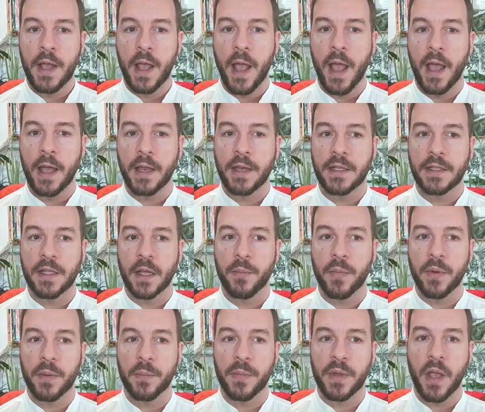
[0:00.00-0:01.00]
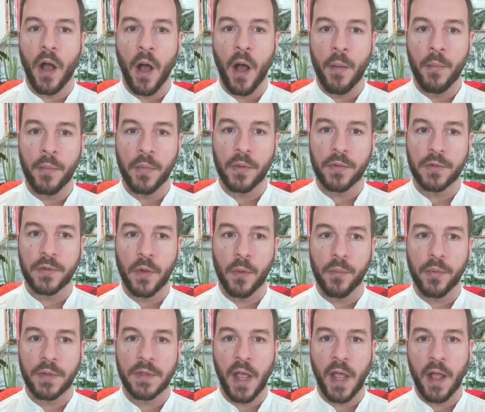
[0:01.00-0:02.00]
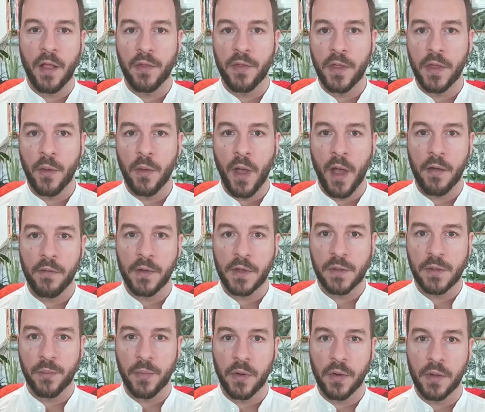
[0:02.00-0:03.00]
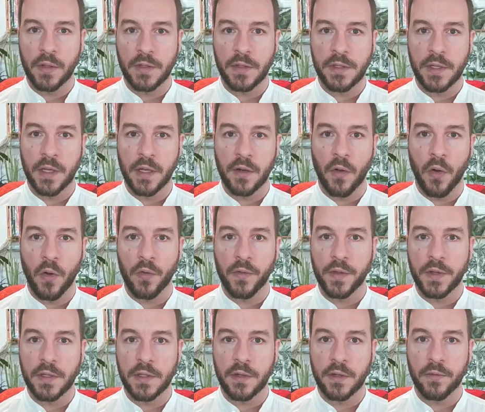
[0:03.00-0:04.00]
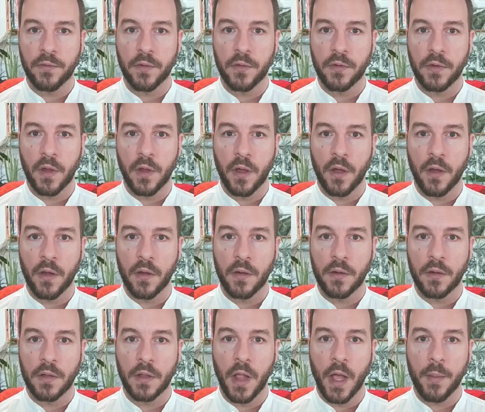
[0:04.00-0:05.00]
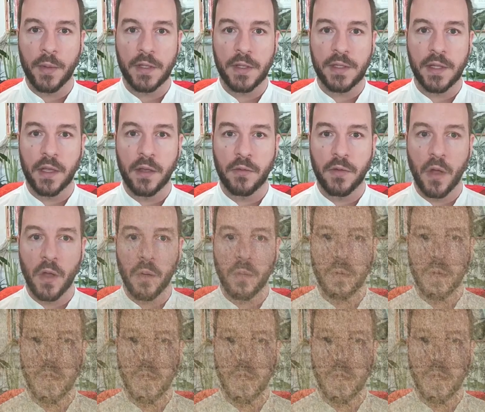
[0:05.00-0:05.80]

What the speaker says: And he said, but be humble. Don't pretend that you have experience in all these different climates that you don't.